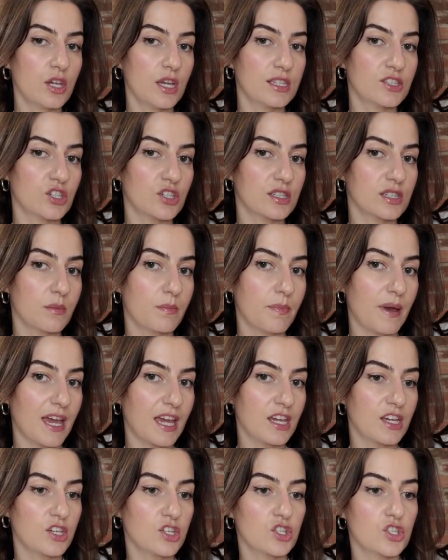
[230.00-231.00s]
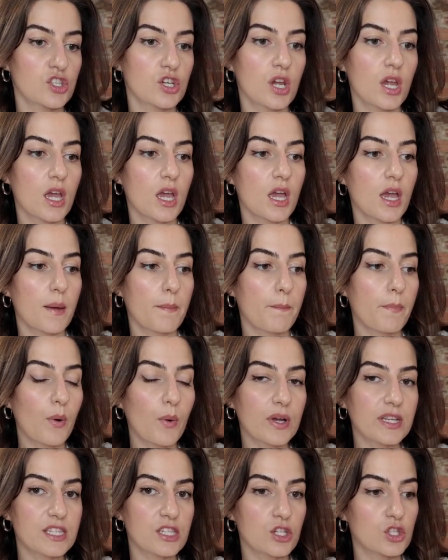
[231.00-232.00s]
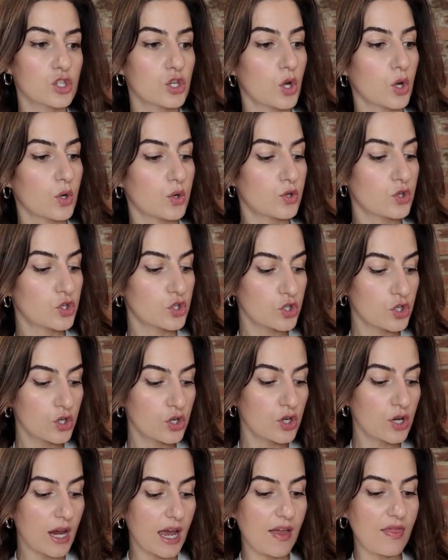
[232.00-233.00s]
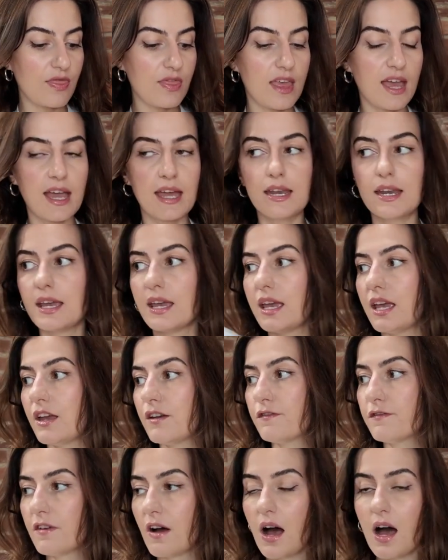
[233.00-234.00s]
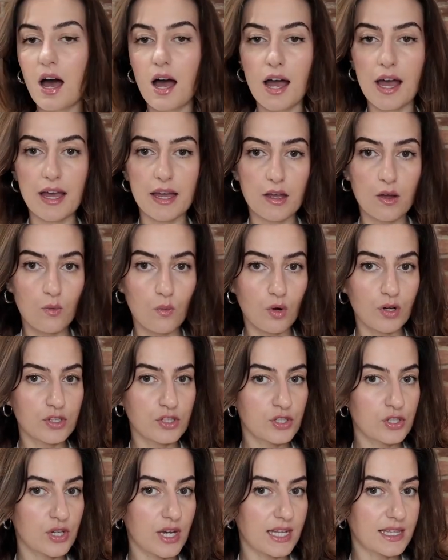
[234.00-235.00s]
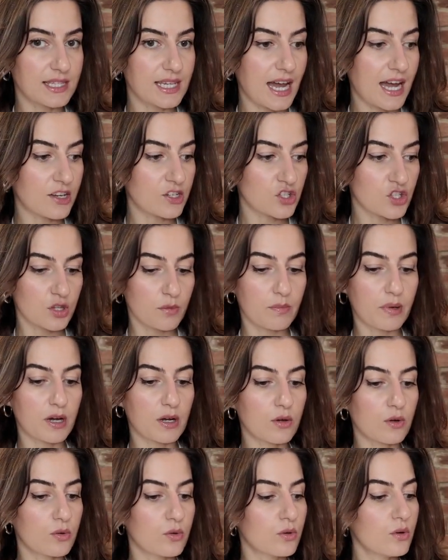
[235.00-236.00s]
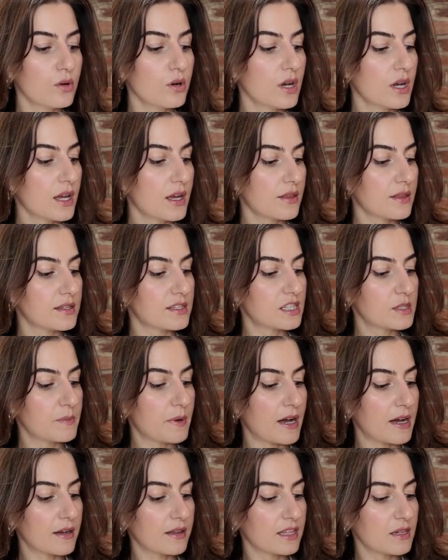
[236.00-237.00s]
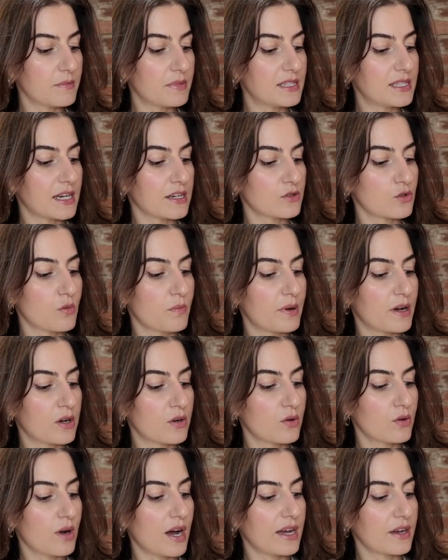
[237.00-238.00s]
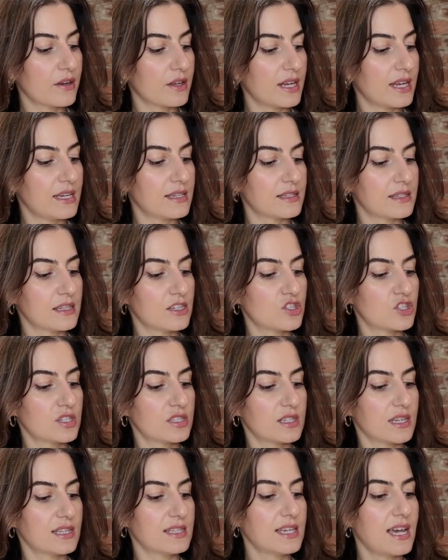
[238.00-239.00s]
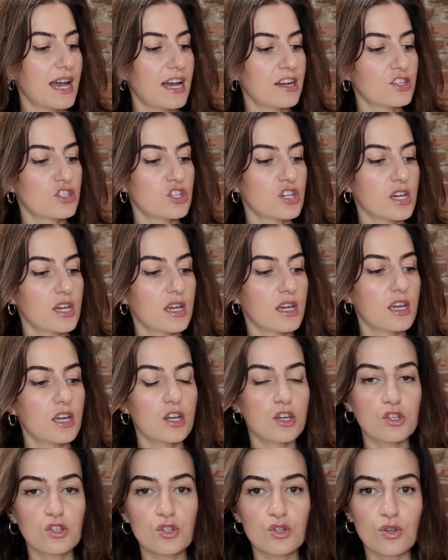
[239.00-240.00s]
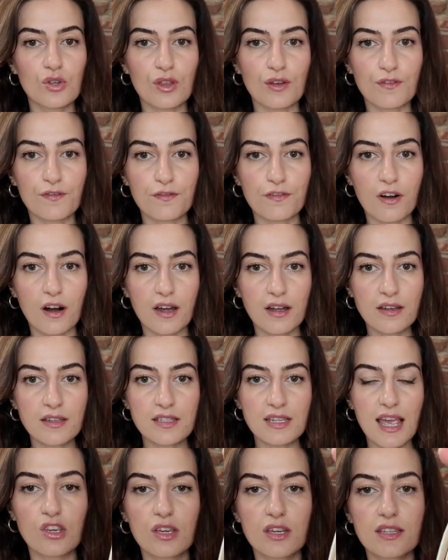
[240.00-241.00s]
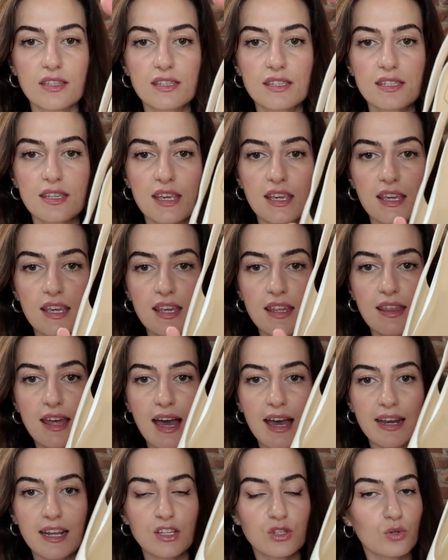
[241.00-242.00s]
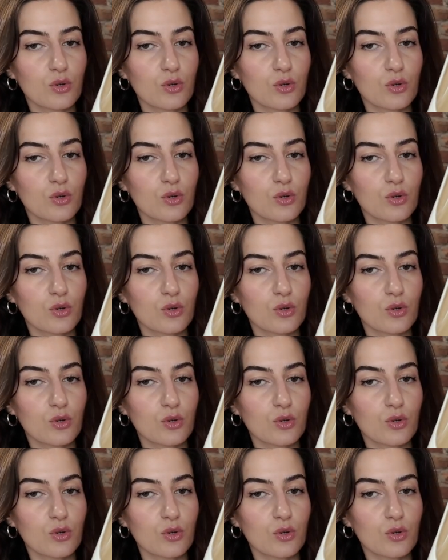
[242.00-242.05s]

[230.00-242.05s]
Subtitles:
it's just a beige pointed toe shoe, and then if I was to attach the buckle, this sparkly bedazzled buckle, I could easily just attach it to the front. You can see that it's